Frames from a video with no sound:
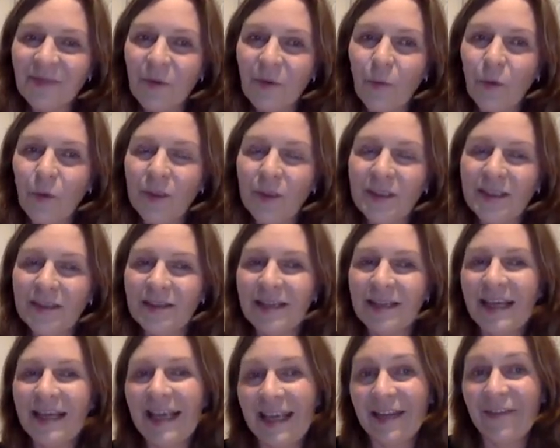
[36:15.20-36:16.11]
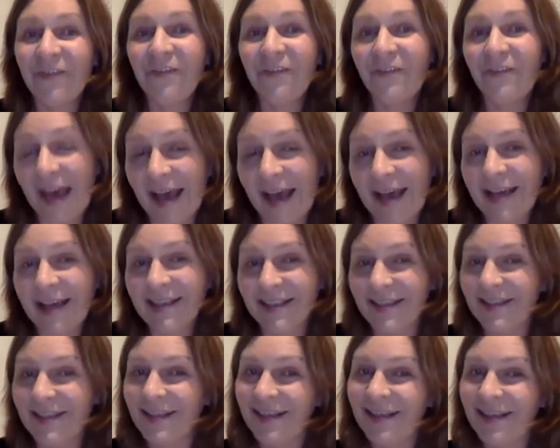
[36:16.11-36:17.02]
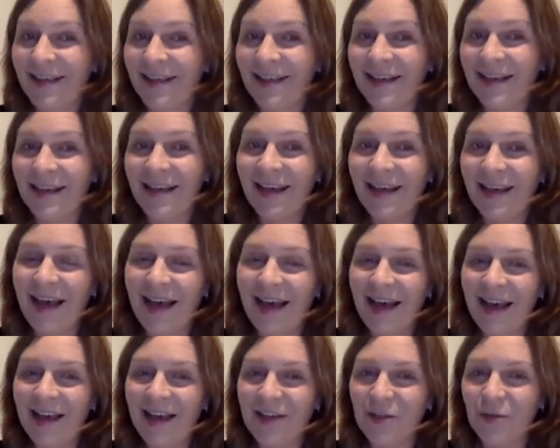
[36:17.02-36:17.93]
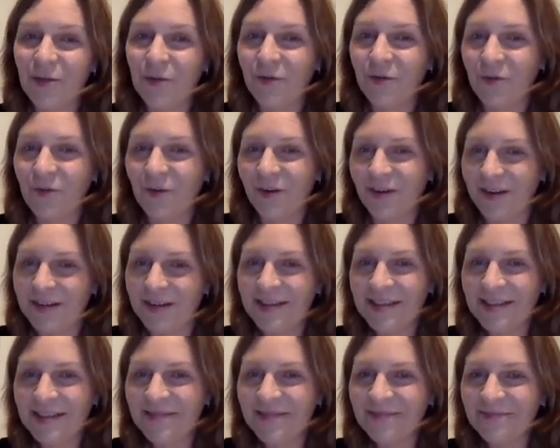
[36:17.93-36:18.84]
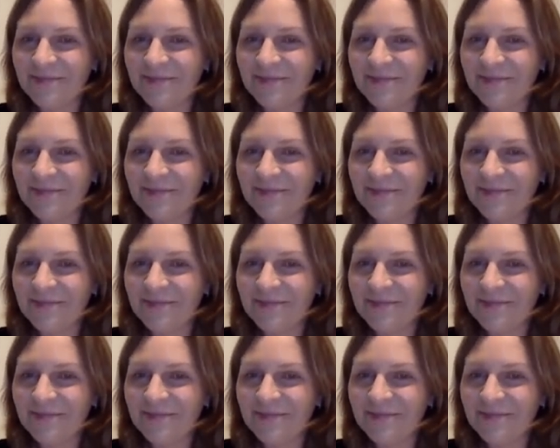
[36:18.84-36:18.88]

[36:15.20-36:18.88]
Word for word: What in fact is good for us?